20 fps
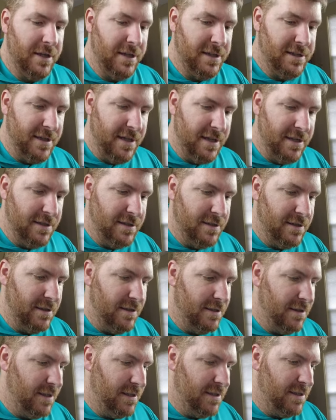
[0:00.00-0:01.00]
That's nice.
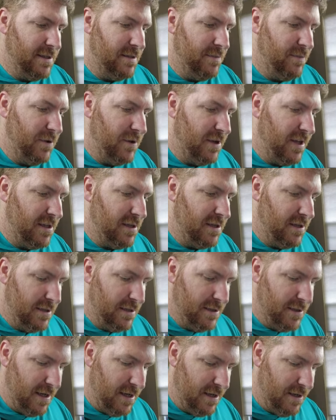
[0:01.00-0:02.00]
Let's put that to the
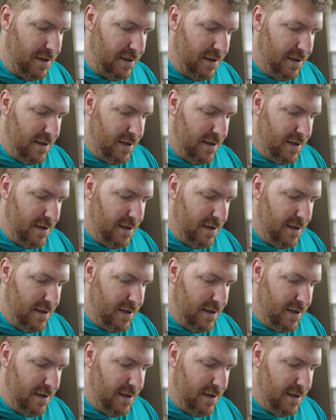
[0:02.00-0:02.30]
side.